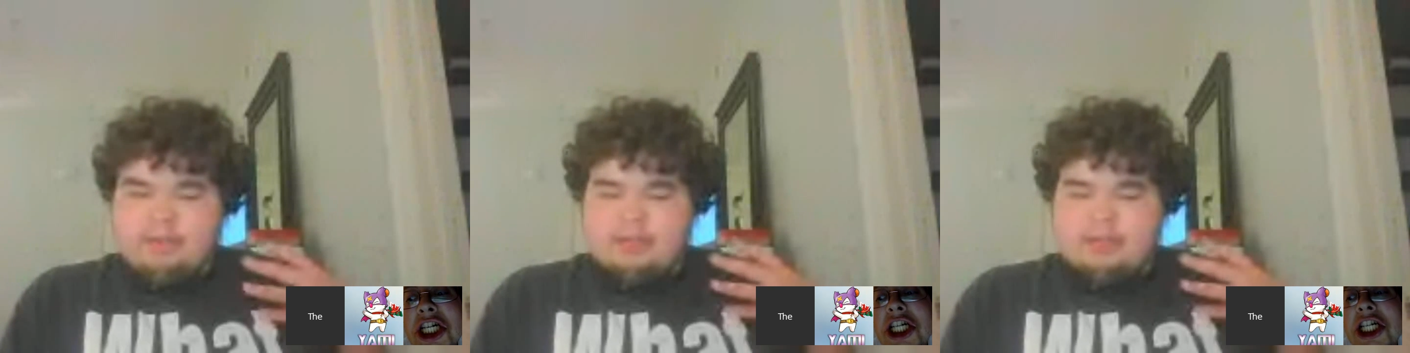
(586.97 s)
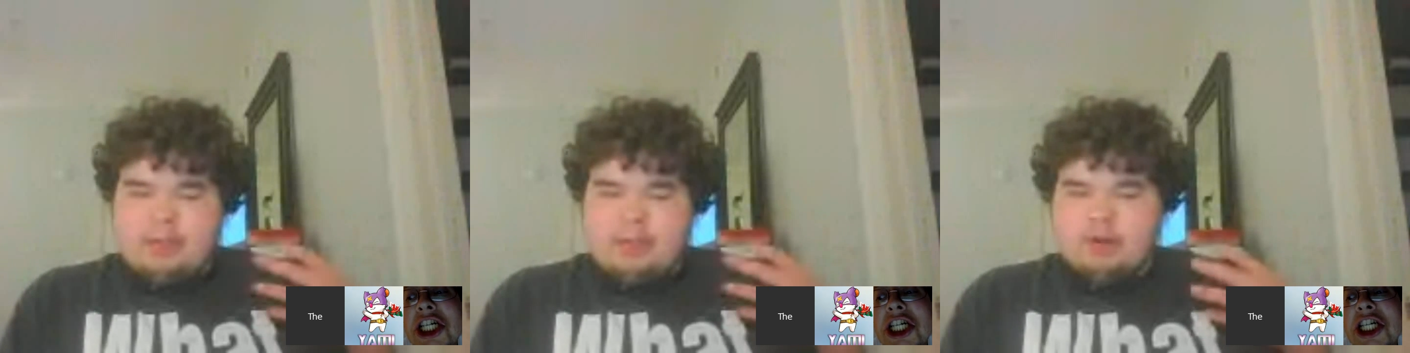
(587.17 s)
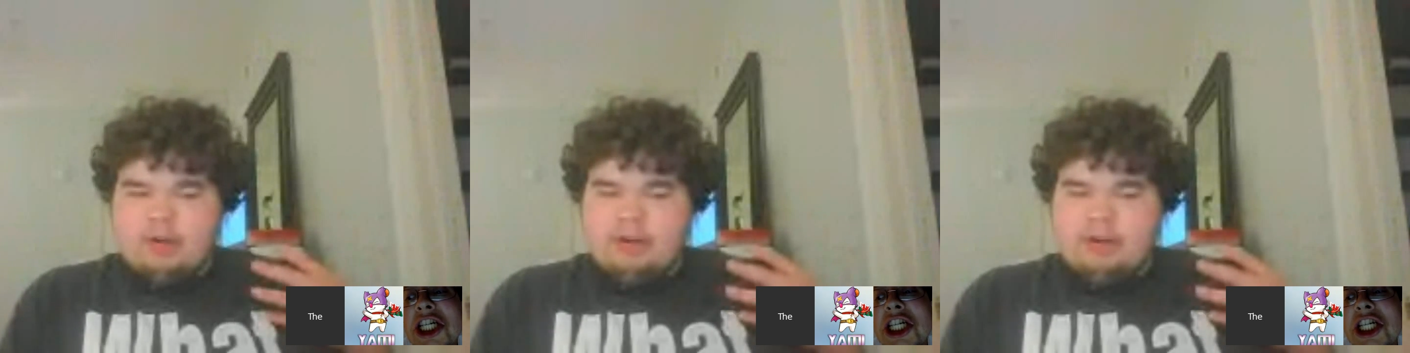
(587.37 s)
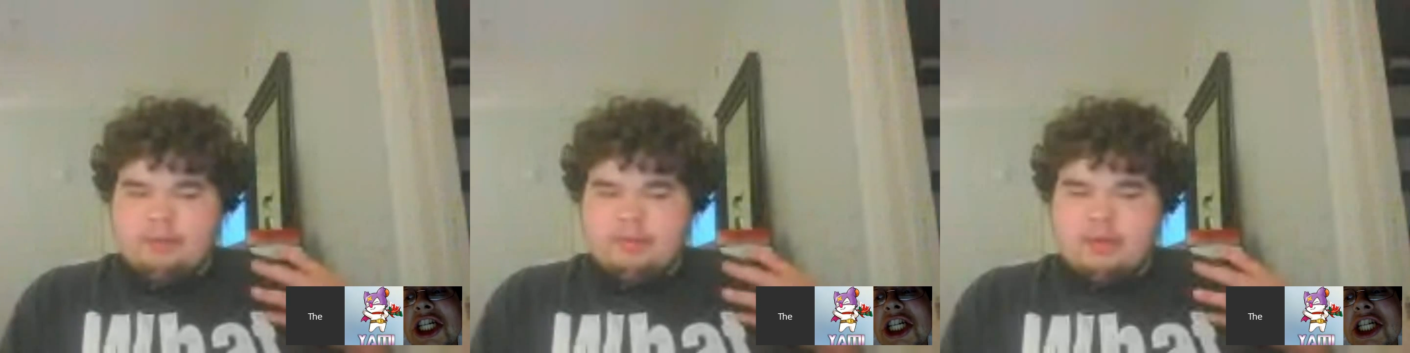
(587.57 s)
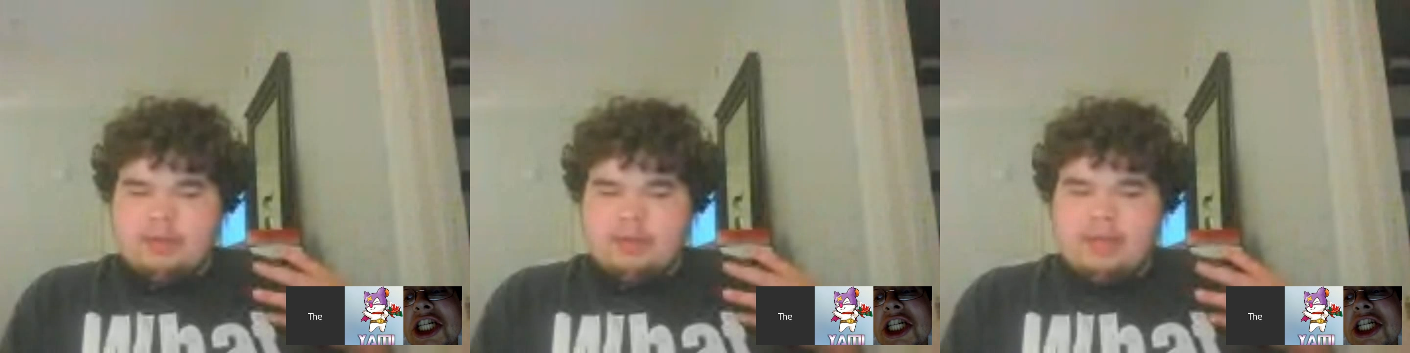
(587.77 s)
Nightmare on Elm
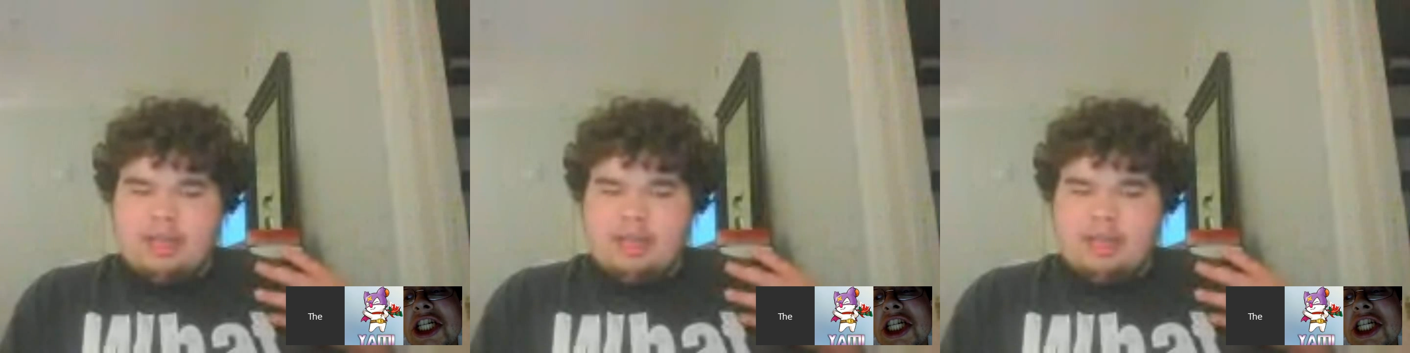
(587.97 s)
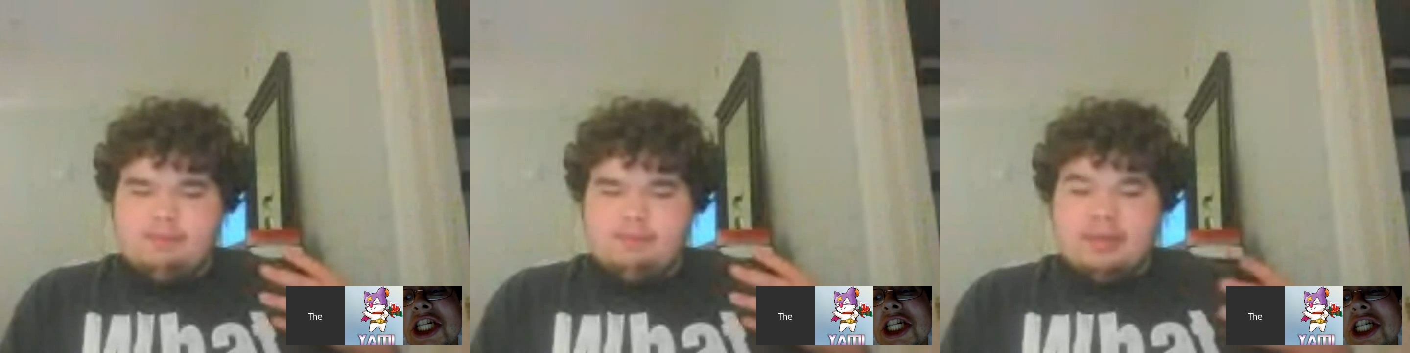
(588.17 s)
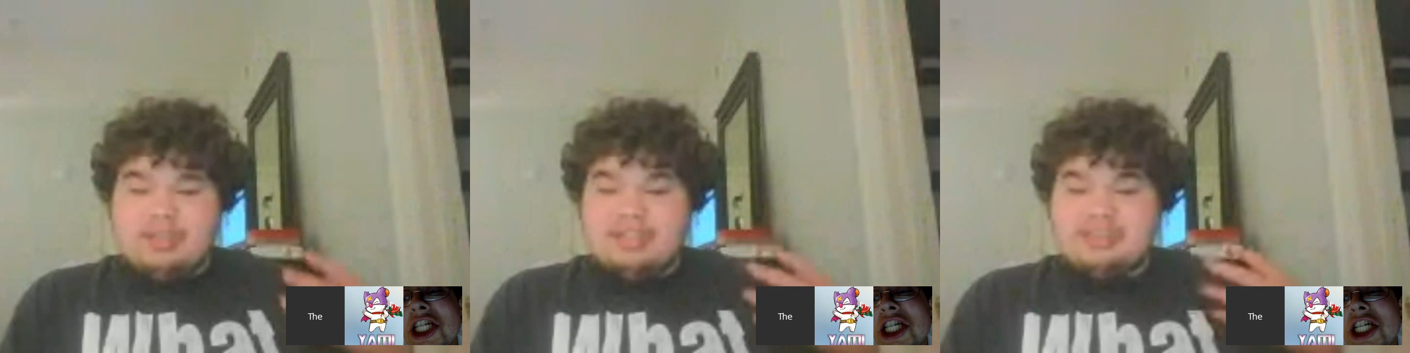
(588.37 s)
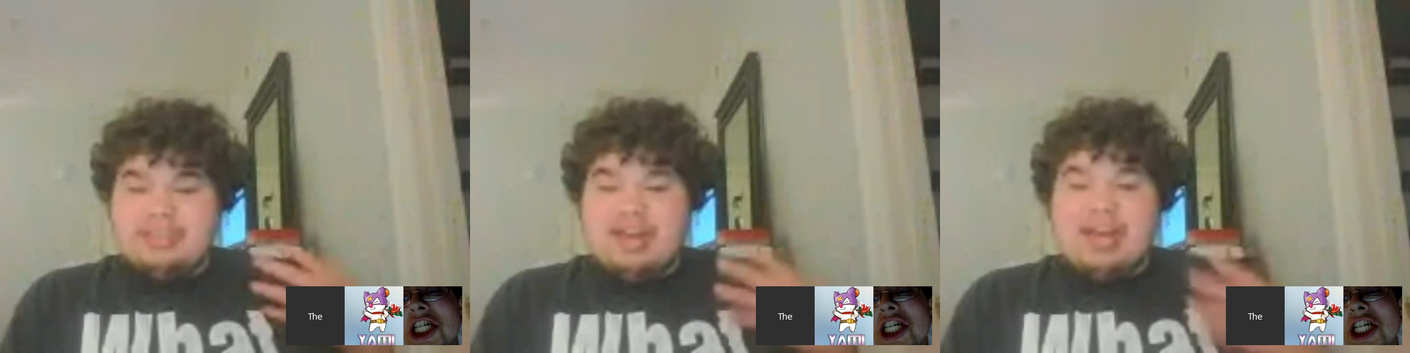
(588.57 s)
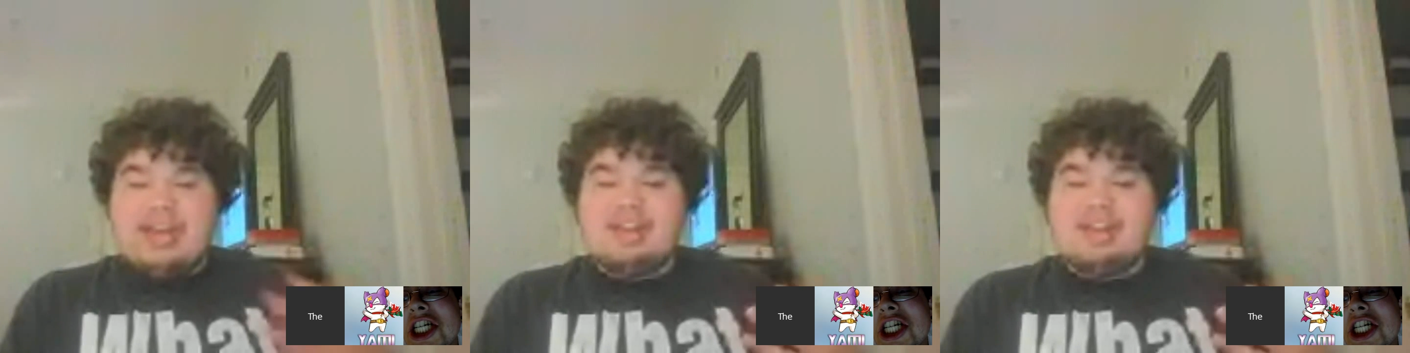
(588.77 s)
Street game, because
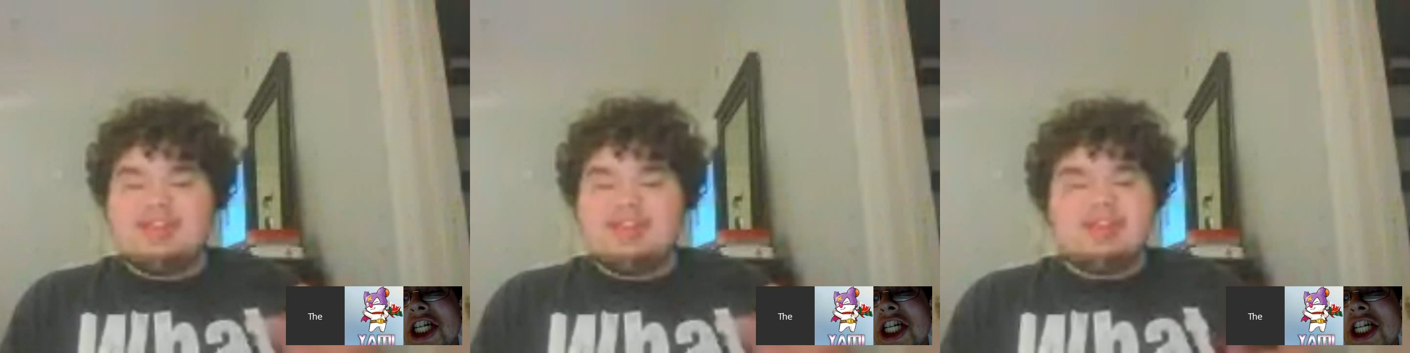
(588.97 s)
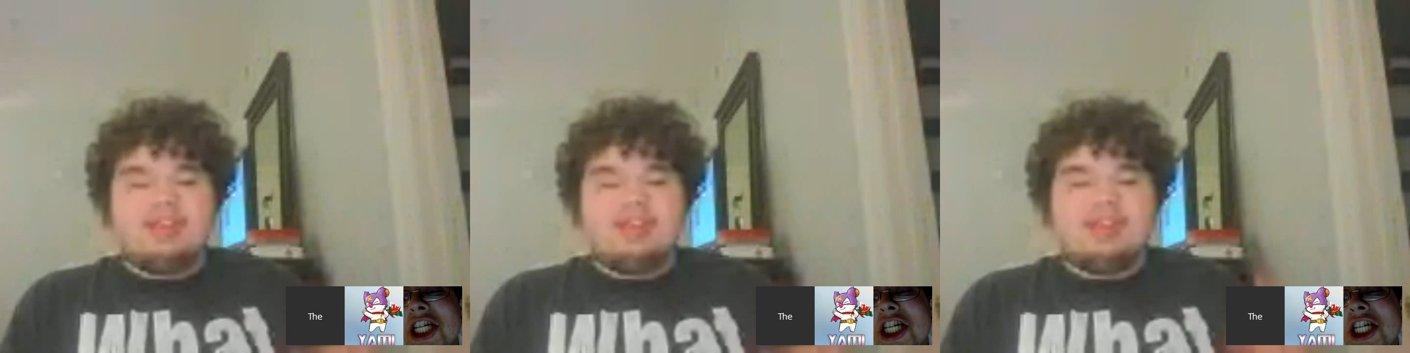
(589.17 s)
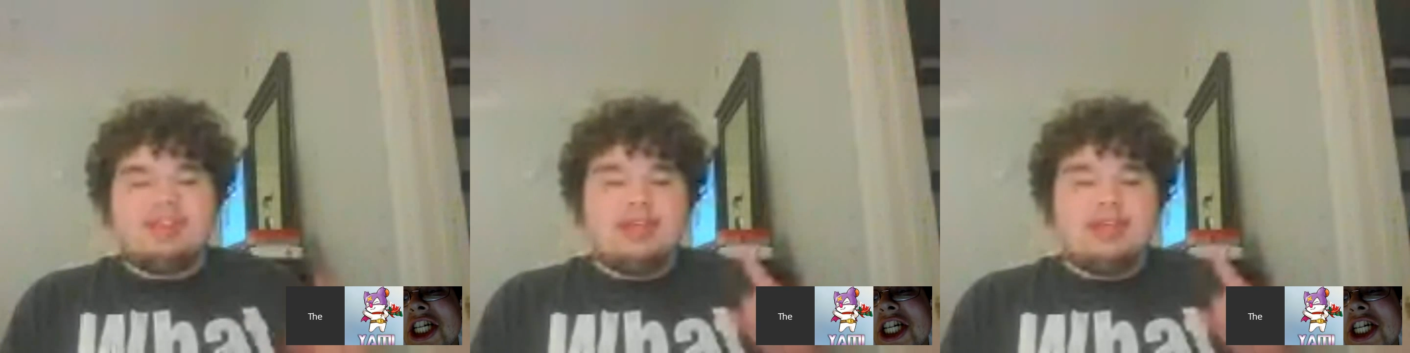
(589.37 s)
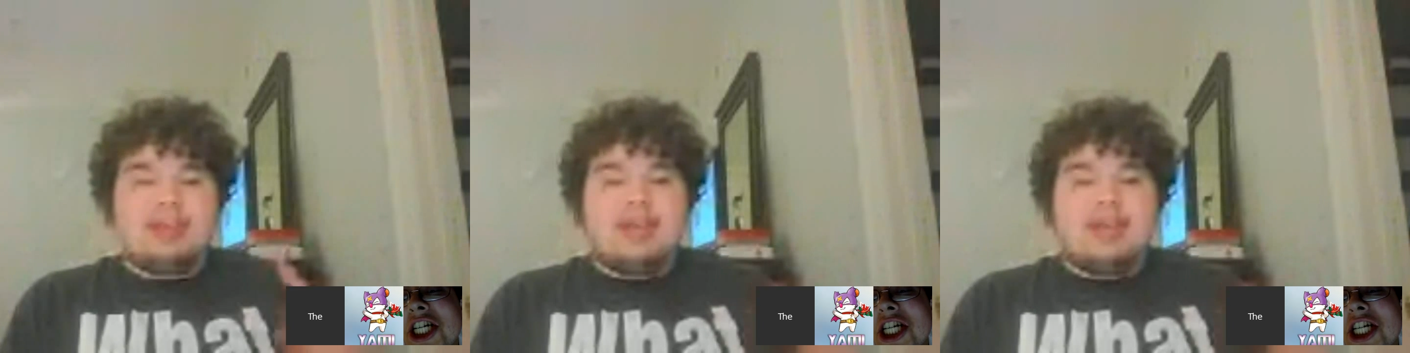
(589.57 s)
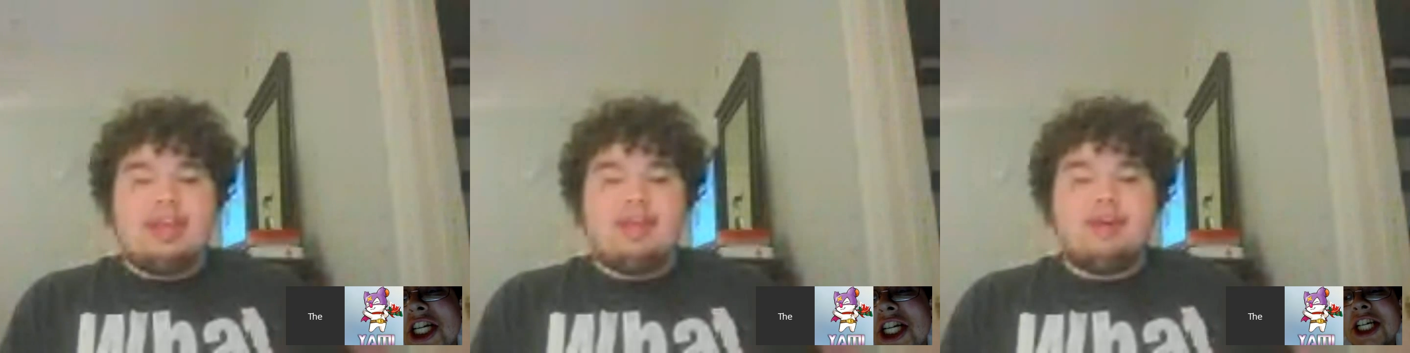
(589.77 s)
I think
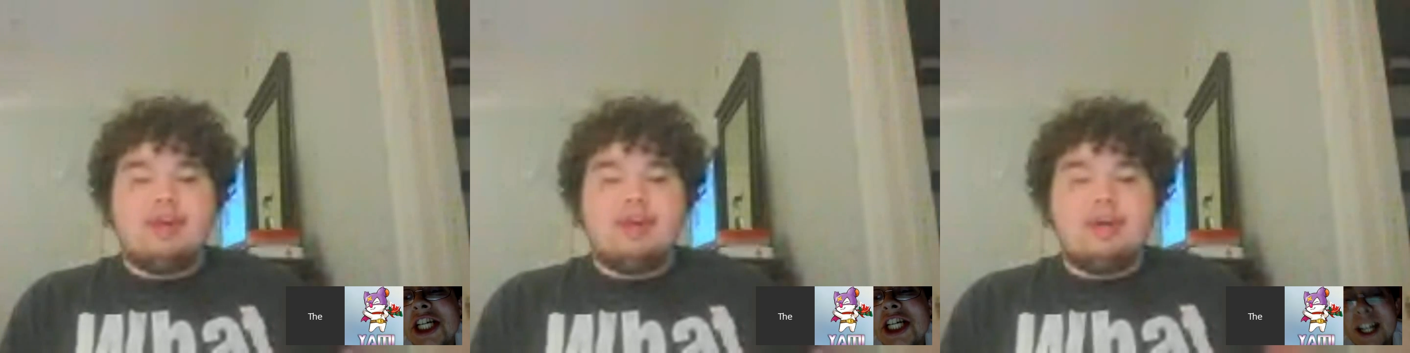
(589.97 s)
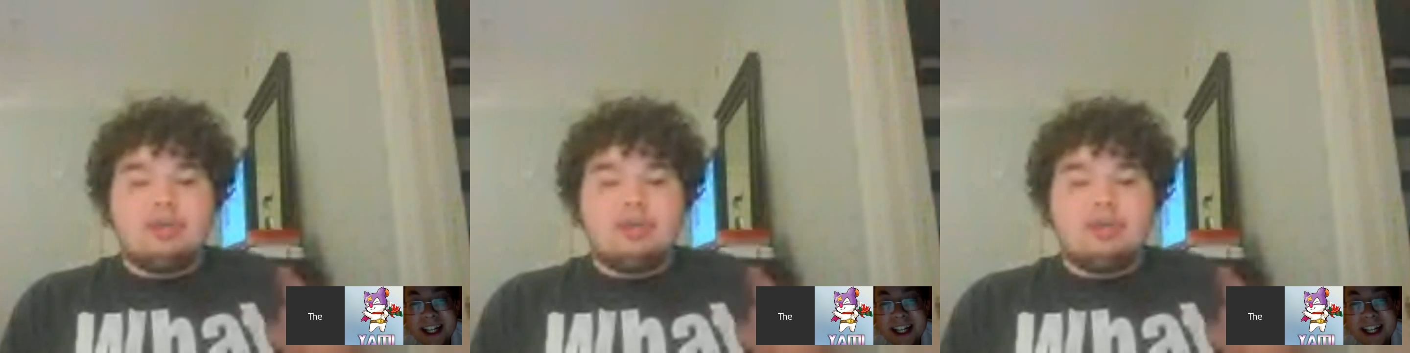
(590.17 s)
they